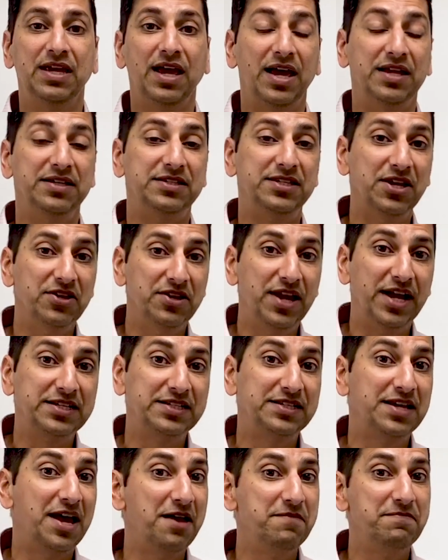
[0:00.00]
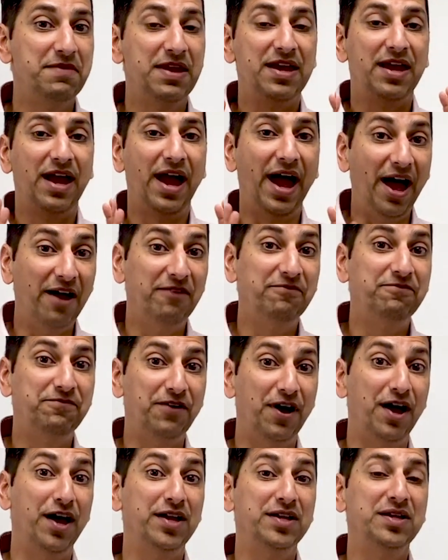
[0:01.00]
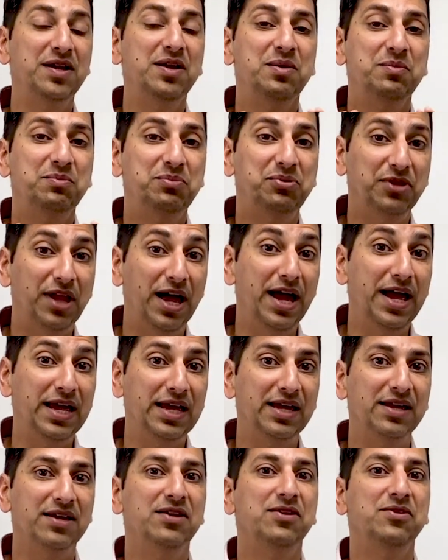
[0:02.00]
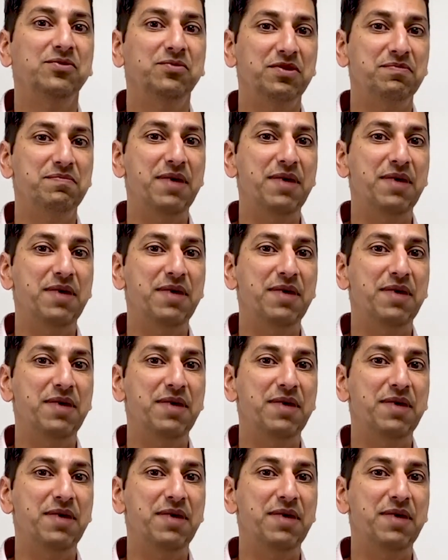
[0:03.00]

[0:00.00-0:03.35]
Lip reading: Until next time, have fun playing with